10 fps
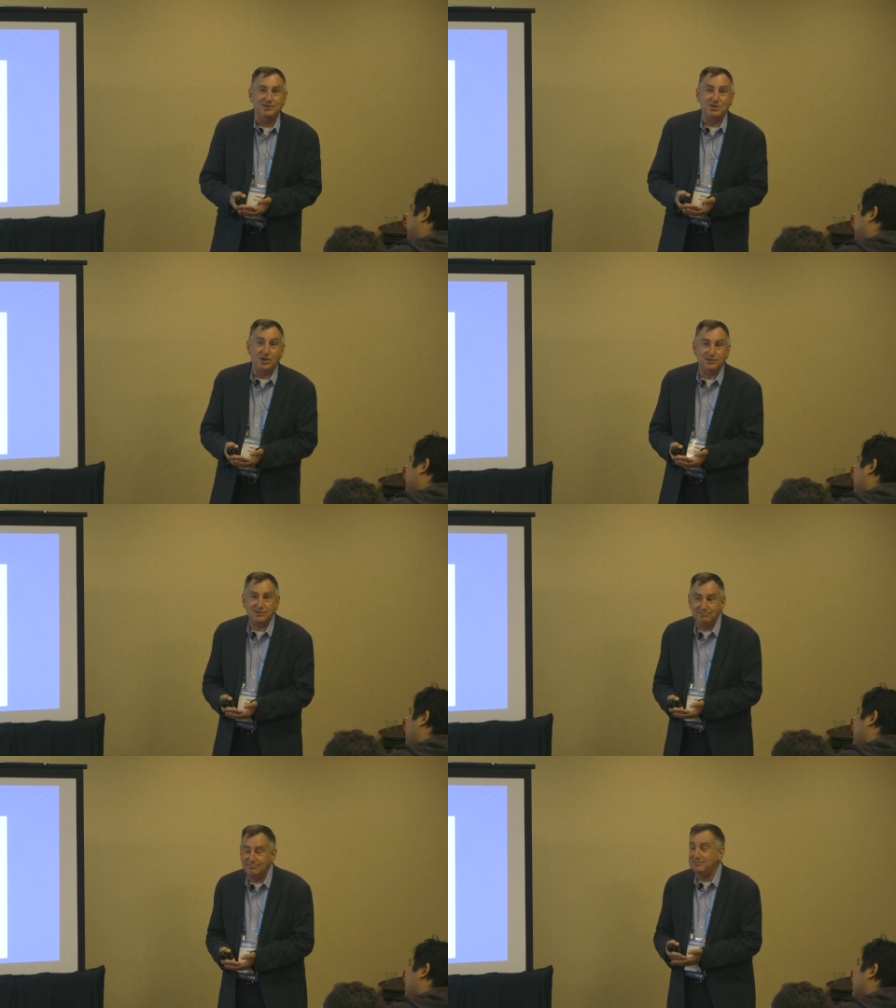So
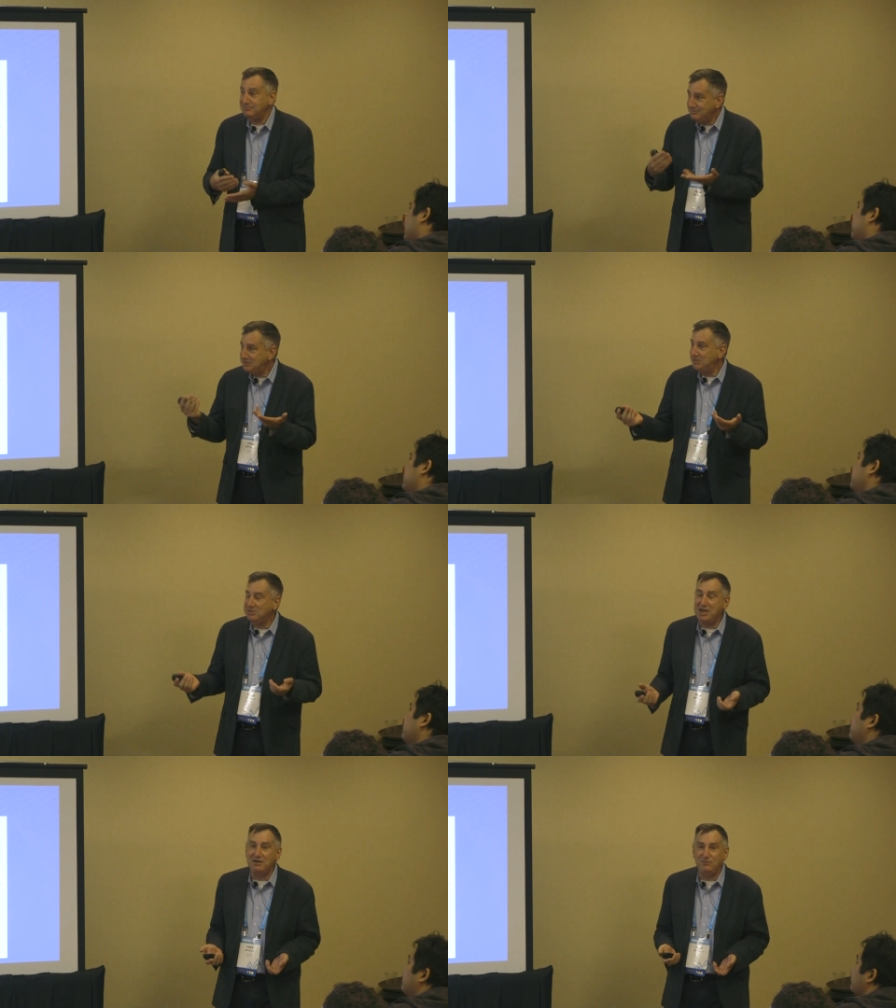
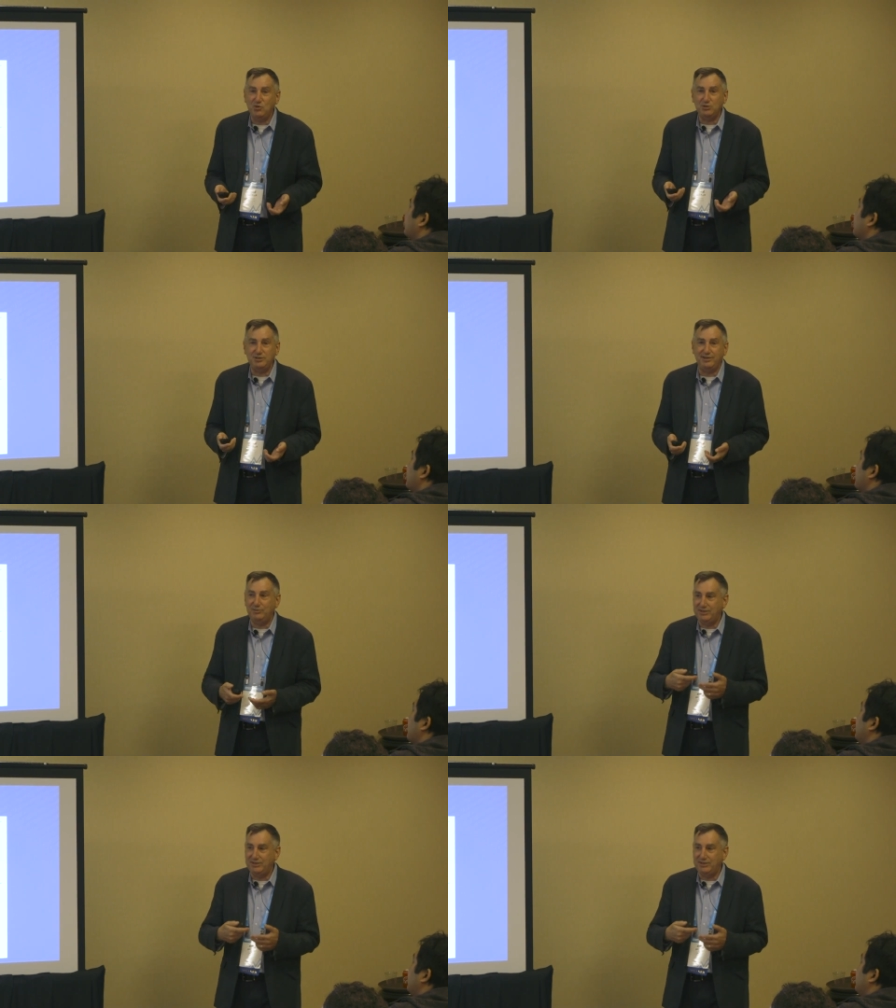it's kind of fortunate